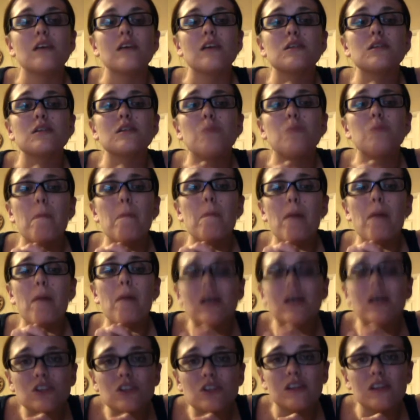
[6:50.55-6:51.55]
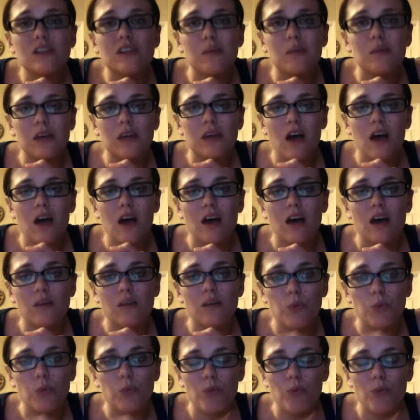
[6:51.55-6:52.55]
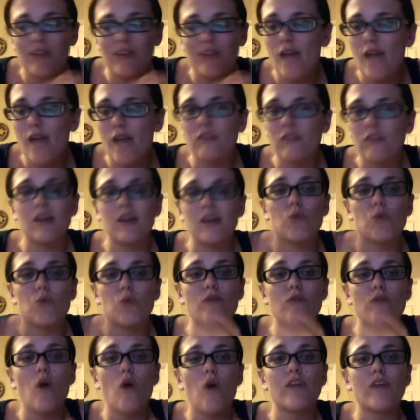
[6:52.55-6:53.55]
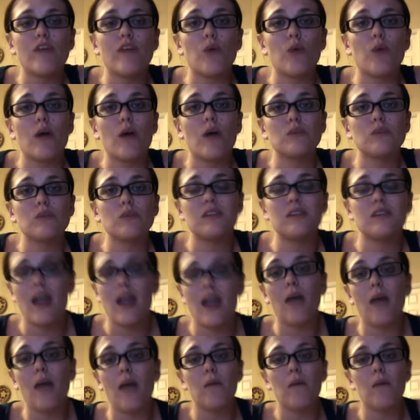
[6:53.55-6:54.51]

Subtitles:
especially because with everything revolving around Sam.